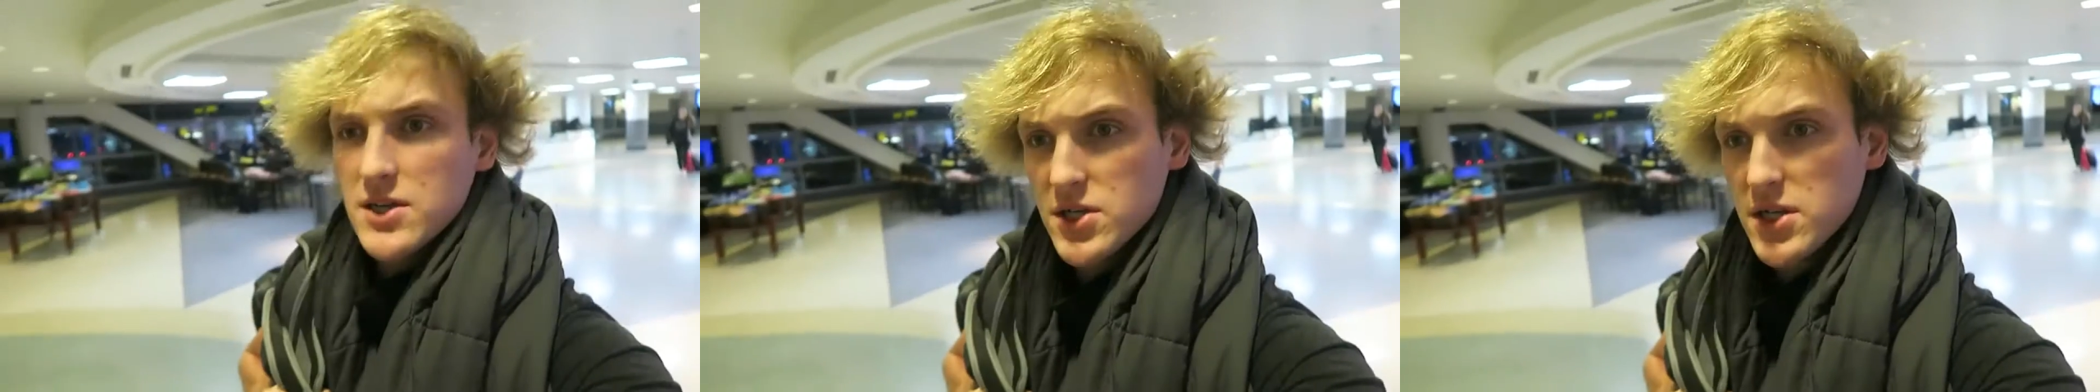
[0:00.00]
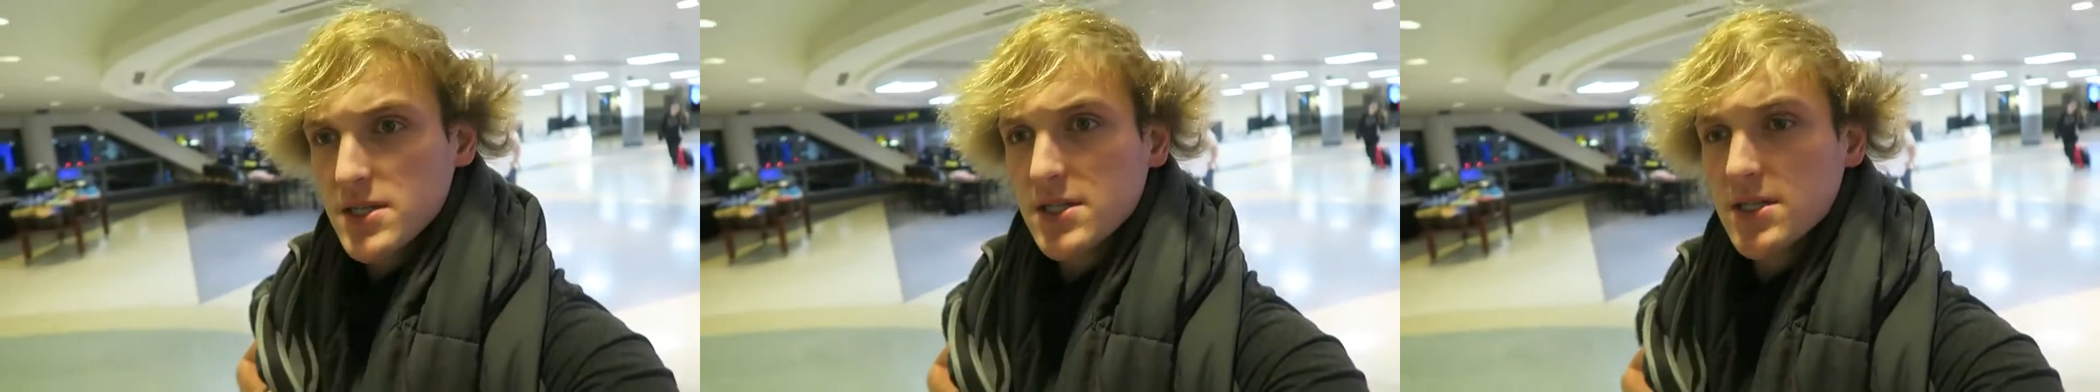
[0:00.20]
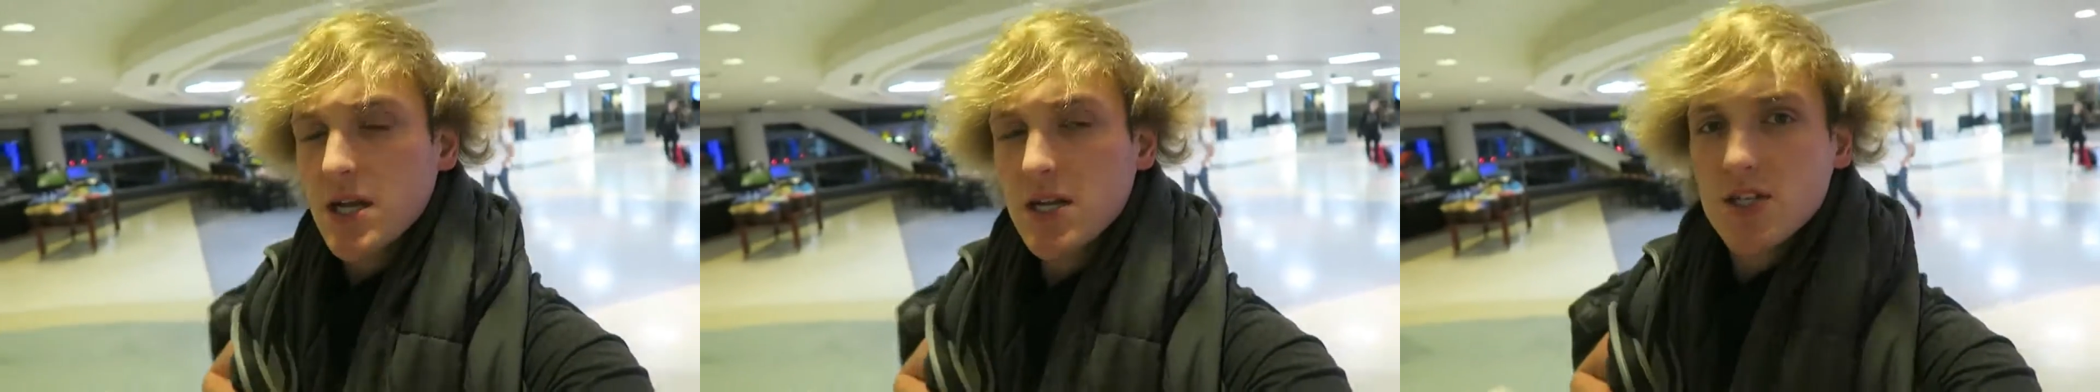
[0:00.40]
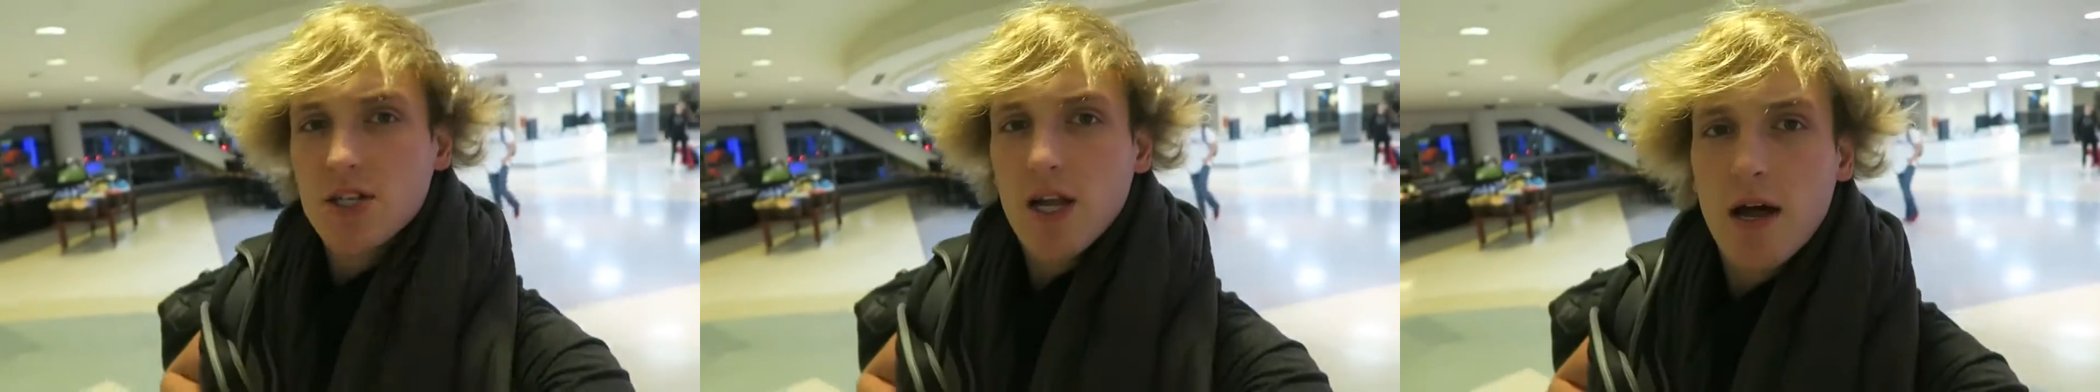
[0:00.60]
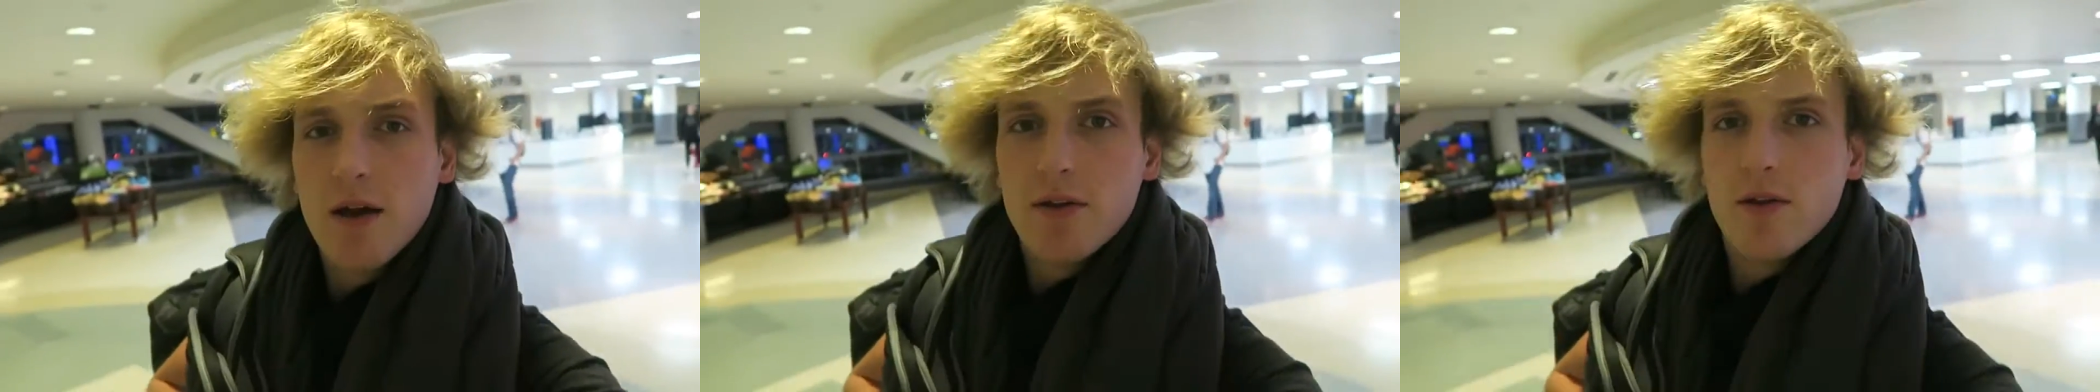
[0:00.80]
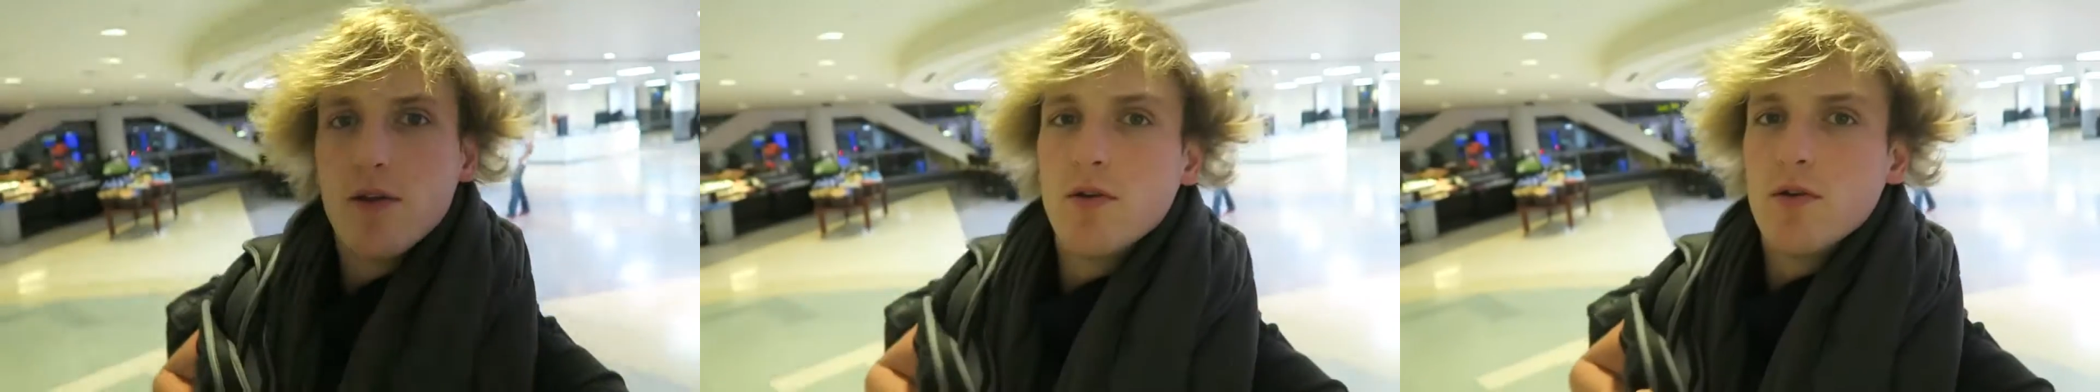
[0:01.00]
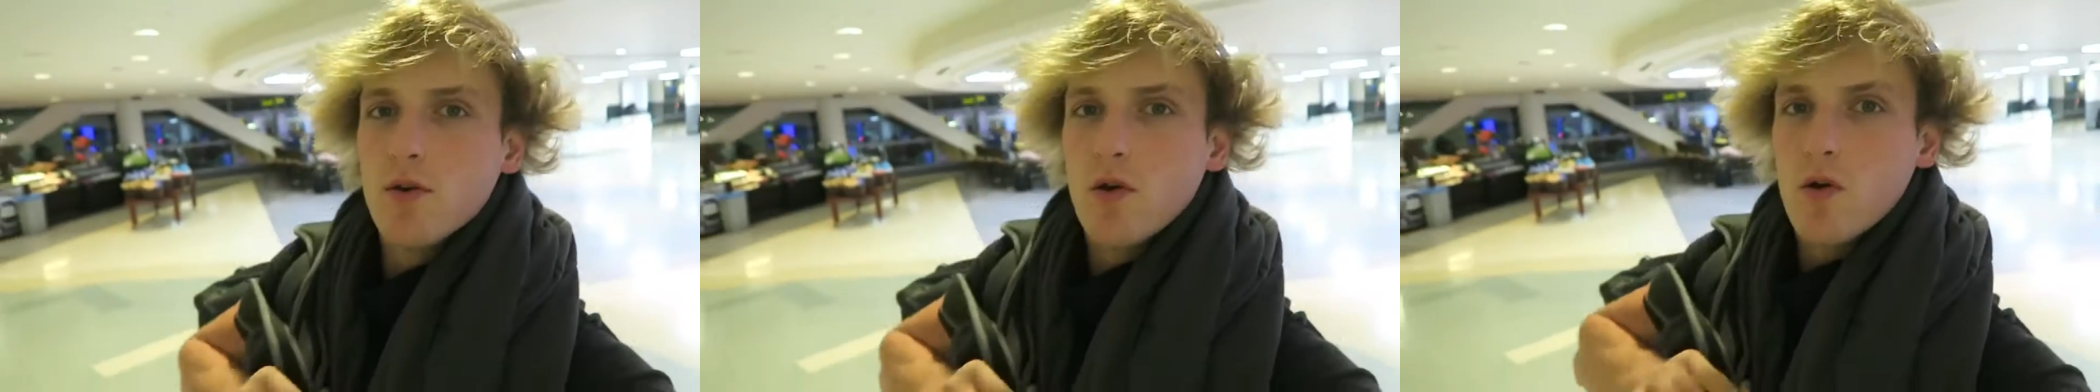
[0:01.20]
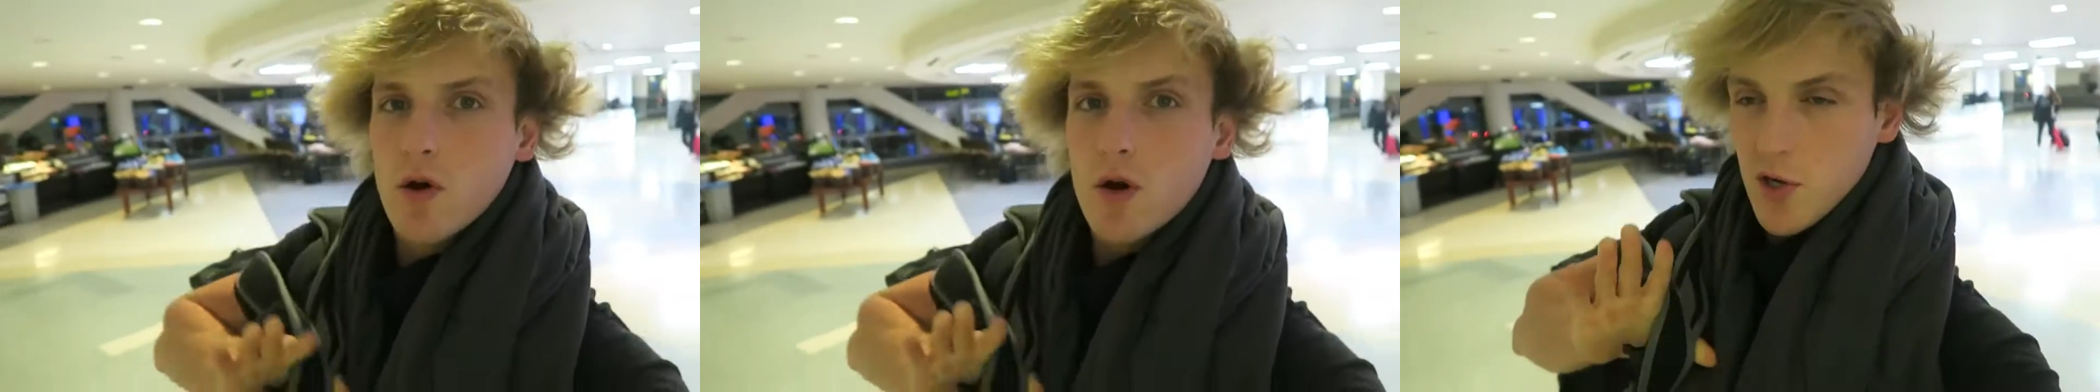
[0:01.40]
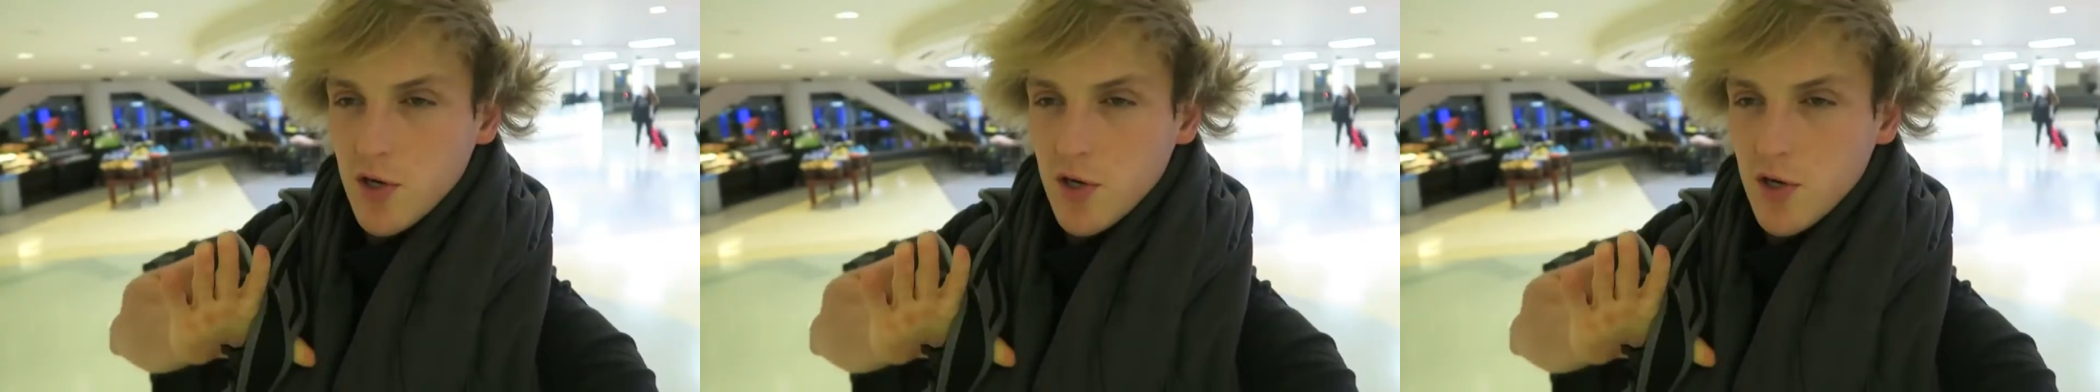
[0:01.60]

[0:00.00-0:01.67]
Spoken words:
I just touched down in New York.